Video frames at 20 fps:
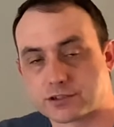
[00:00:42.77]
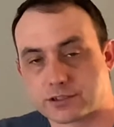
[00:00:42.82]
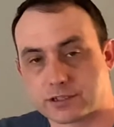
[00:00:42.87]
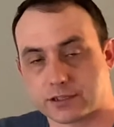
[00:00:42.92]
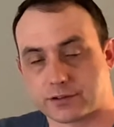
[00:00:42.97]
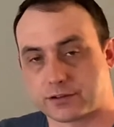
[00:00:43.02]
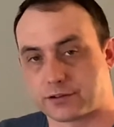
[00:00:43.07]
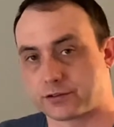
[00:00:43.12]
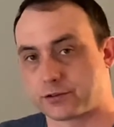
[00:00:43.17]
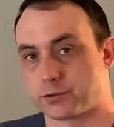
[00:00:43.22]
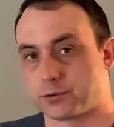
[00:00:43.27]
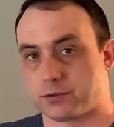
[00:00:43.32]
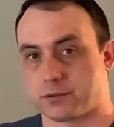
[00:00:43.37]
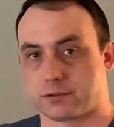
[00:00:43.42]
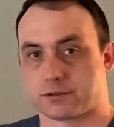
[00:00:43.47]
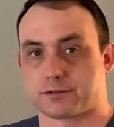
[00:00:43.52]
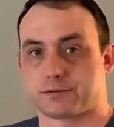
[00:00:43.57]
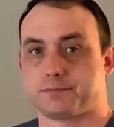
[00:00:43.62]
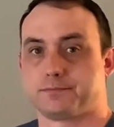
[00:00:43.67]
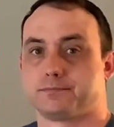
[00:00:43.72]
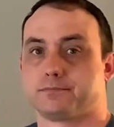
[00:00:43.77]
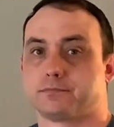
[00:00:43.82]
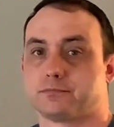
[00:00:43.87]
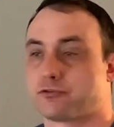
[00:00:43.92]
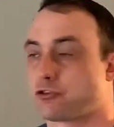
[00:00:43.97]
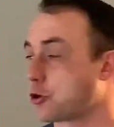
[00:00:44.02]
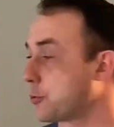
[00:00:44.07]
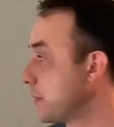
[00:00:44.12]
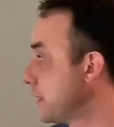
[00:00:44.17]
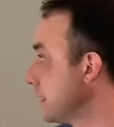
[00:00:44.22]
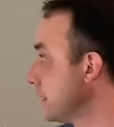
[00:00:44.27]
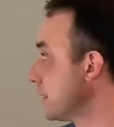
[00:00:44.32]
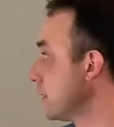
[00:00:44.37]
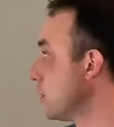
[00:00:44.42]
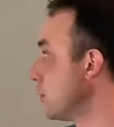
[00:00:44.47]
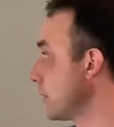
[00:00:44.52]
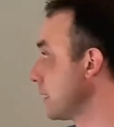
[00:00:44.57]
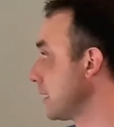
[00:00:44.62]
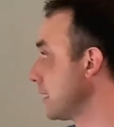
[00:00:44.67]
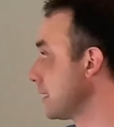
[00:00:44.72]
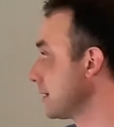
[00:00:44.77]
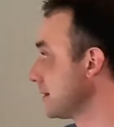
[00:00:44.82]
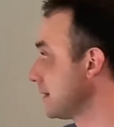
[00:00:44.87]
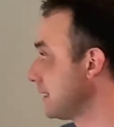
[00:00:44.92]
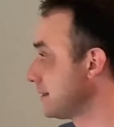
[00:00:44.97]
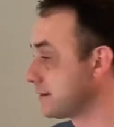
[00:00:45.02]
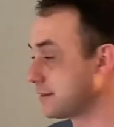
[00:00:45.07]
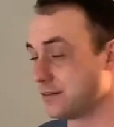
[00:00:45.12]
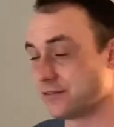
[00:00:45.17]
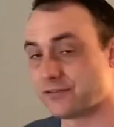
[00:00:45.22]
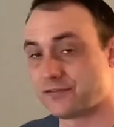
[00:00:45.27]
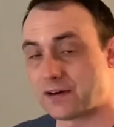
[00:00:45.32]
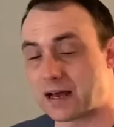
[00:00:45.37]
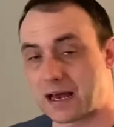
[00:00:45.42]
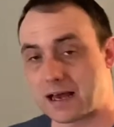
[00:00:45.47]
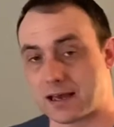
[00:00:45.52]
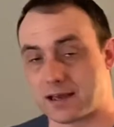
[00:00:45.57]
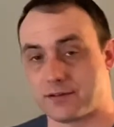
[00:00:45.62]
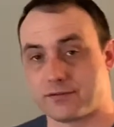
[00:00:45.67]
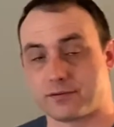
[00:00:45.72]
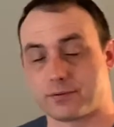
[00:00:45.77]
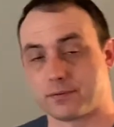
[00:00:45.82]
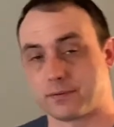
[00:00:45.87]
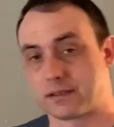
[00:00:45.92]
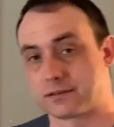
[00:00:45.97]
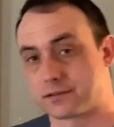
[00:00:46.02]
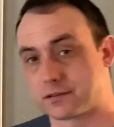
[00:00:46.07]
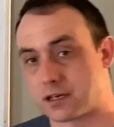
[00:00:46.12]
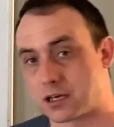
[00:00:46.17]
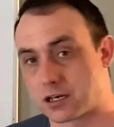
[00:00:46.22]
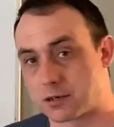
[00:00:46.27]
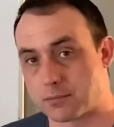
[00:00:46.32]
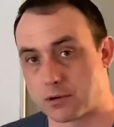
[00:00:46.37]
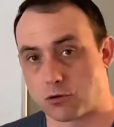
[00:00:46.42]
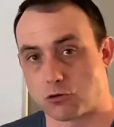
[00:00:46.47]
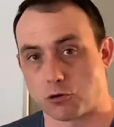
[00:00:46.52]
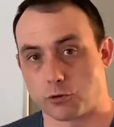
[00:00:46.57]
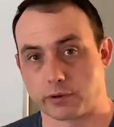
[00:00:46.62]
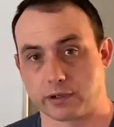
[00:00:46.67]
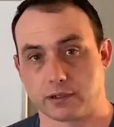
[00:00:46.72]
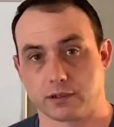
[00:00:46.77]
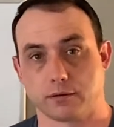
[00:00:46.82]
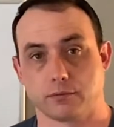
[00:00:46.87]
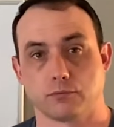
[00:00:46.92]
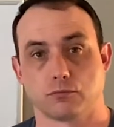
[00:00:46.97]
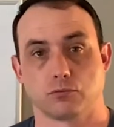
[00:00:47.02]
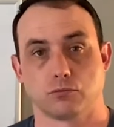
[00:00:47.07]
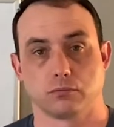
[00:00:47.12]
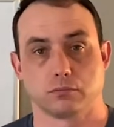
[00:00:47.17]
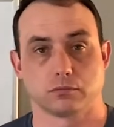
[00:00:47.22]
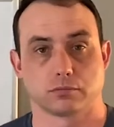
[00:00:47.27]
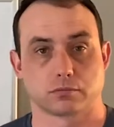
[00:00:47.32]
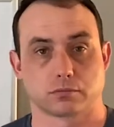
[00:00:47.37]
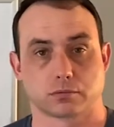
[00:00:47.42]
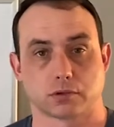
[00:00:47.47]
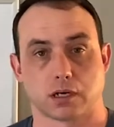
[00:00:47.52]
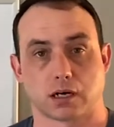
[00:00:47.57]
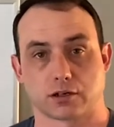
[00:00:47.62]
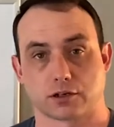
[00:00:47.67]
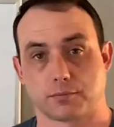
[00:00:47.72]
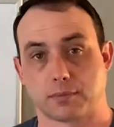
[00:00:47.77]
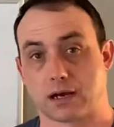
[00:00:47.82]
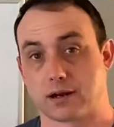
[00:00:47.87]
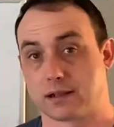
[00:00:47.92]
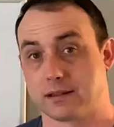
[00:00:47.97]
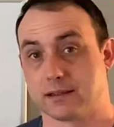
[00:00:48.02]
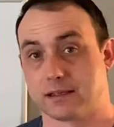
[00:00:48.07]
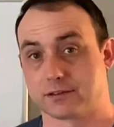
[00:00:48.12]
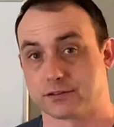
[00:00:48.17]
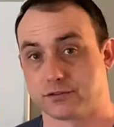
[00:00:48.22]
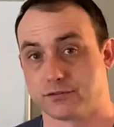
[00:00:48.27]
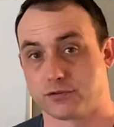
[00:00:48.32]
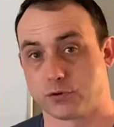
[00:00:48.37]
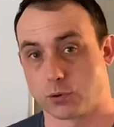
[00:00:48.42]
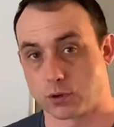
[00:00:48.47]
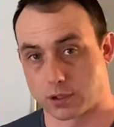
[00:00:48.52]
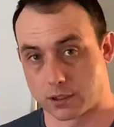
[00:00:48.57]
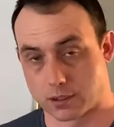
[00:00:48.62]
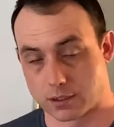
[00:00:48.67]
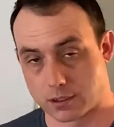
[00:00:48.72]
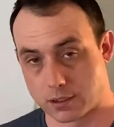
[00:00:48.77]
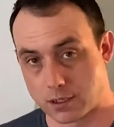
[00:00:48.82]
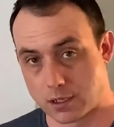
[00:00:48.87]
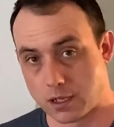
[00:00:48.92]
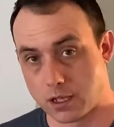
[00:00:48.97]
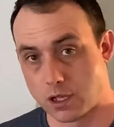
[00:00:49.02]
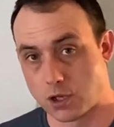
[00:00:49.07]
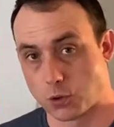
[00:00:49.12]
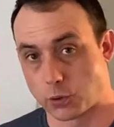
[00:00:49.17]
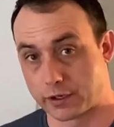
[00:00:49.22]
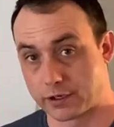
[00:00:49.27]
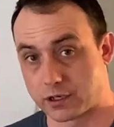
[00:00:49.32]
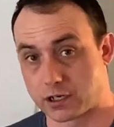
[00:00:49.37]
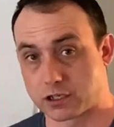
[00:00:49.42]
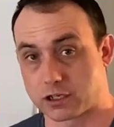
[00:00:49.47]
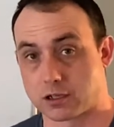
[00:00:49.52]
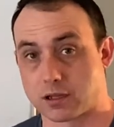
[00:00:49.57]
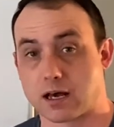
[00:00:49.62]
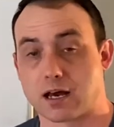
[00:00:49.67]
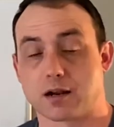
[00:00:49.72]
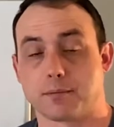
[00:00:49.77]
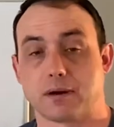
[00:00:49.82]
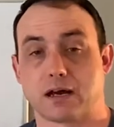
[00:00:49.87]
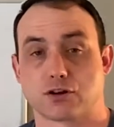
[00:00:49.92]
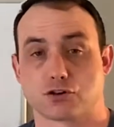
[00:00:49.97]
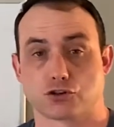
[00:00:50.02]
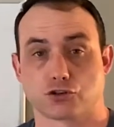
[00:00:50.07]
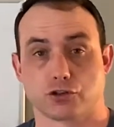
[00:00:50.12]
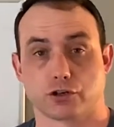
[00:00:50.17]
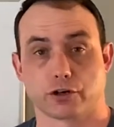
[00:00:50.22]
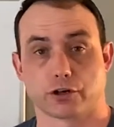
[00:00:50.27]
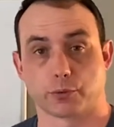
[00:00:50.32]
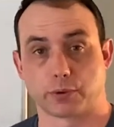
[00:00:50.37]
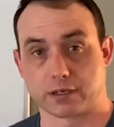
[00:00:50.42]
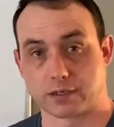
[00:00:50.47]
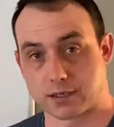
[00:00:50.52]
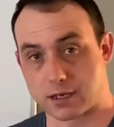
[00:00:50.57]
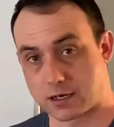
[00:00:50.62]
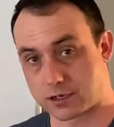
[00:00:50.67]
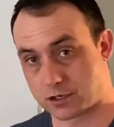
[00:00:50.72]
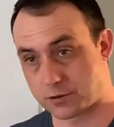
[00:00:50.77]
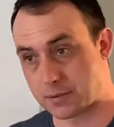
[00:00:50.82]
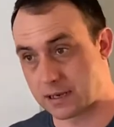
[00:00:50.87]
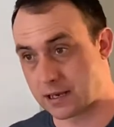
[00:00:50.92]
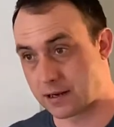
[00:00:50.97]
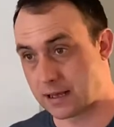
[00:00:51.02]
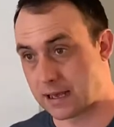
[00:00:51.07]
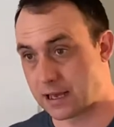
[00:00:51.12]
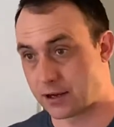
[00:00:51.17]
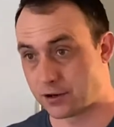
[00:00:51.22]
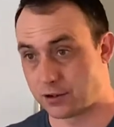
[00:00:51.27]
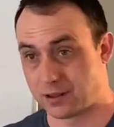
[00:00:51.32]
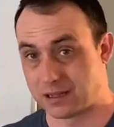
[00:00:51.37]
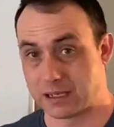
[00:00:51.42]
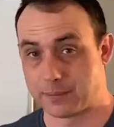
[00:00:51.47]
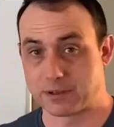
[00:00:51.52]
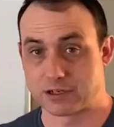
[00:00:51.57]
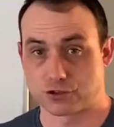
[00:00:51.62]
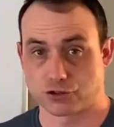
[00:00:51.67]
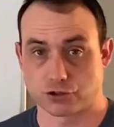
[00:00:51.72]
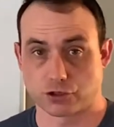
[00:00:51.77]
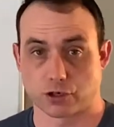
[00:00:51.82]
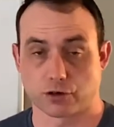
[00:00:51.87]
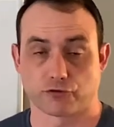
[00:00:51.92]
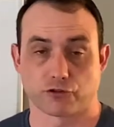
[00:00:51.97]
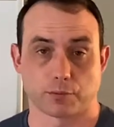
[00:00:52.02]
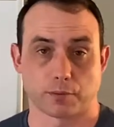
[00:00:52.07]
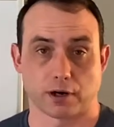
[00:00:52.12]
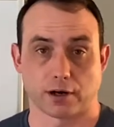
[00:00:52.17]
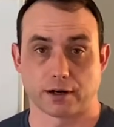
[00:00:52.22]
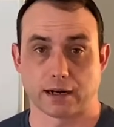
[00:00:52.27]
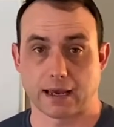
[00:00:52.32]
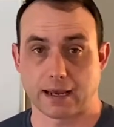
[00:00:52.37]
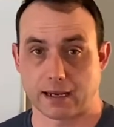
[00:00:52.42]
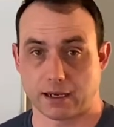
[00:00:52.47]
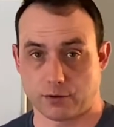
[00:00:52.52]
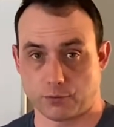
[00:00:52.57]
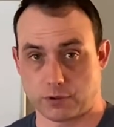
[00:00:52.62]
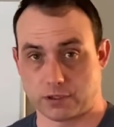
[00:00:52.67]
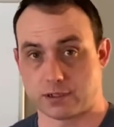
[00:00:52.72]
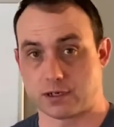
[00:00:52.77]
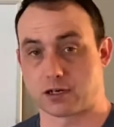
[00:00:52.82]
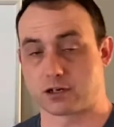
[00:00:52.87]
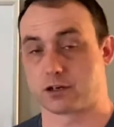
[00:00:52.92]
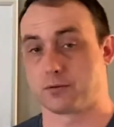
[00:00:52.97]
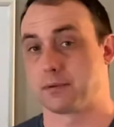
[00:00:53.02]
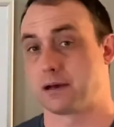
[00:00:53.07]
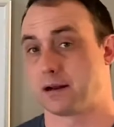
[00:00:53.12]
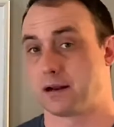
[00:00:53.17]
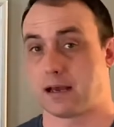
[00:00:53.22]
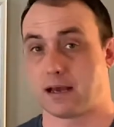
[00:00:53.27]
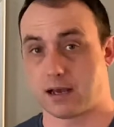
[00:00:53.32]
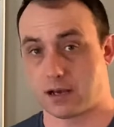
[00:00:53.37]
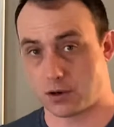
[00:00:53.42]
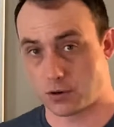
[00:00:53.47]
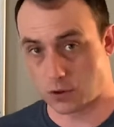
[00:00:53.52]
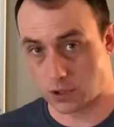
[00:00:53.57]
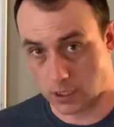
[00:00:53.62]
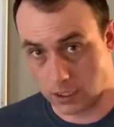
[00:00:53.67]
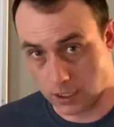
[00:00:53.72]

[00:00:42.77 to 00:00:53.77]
Healthy Schools. Before we get going on Lesson 5, let's talk about what we talked about in Lesson 4. We talked a lot about sugar. We talked about how to limit sugar from our diet. We talked about how